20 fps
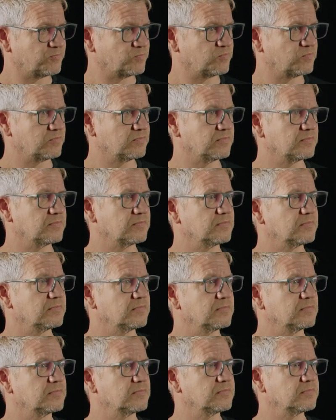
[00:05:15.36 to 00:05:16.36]

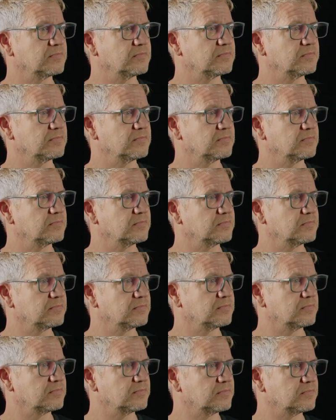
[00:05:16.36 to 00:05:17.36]

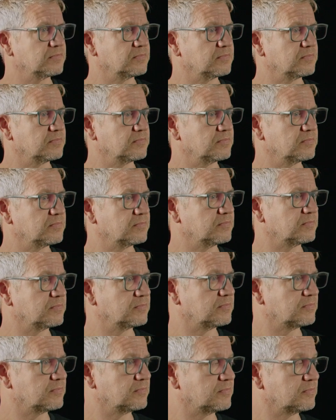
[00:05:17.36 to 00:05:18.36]

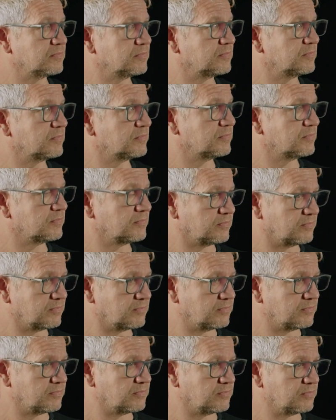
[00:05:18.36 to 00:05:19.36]

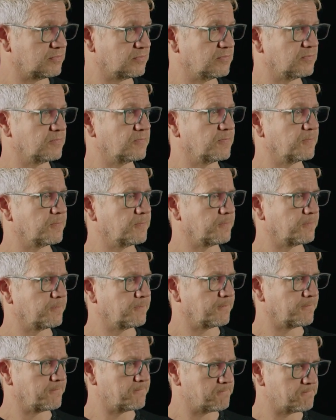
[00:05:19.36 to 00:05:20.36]

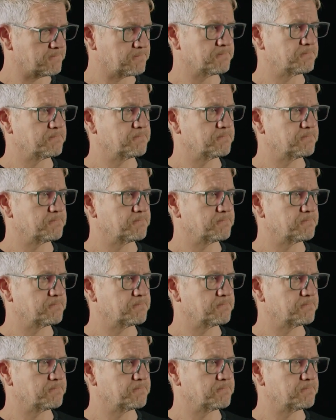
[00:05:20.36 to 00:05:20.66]
This person isn't speaking.